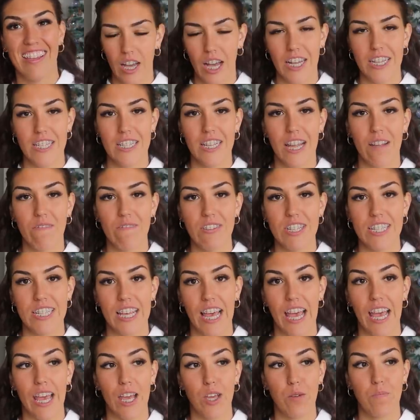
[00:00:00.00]
I just have to
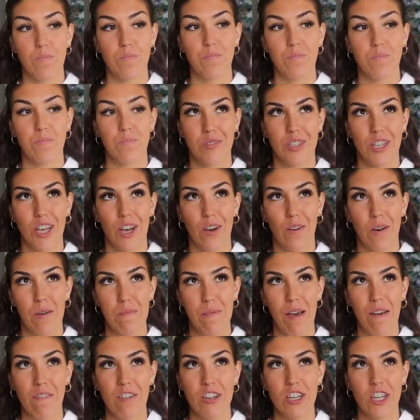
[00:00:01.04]
say, so I'm
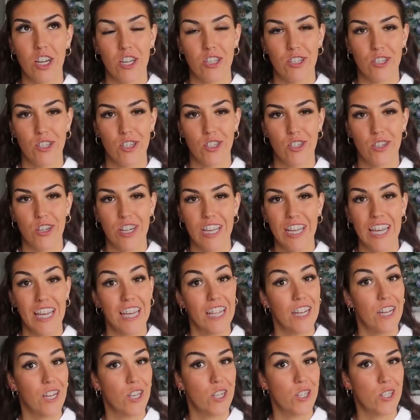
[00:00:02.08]
having jaw surgery
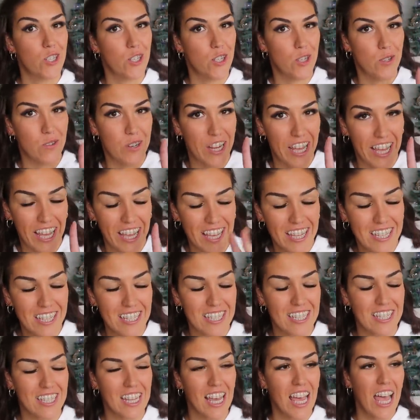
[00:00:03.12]
in 2
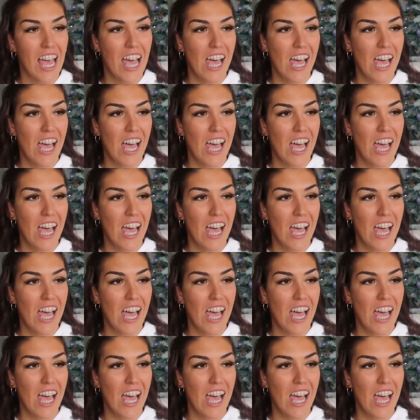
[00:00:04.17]
days